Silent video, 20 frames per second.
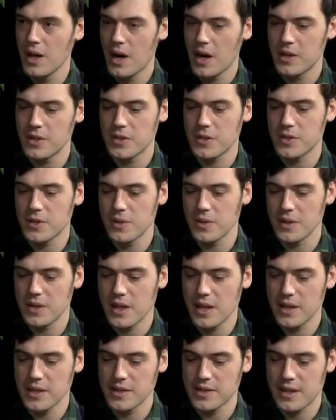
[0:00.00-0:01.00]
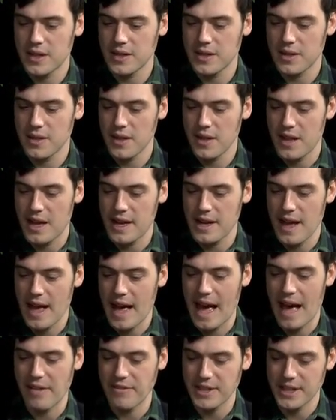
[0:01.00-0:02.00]
are there certain things that that
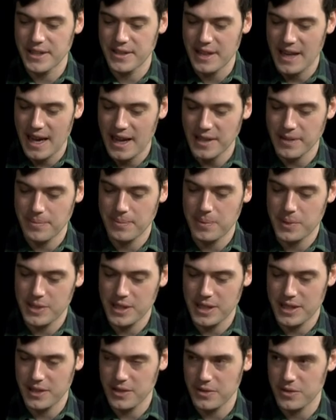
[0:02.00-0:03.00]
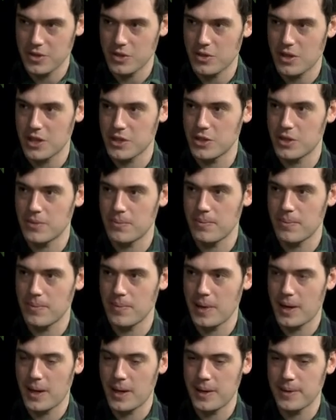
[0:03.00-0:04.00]
having that particular structure
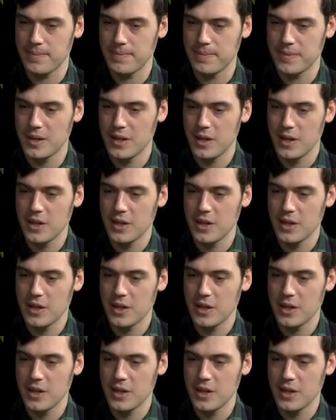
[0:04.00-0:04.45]
um,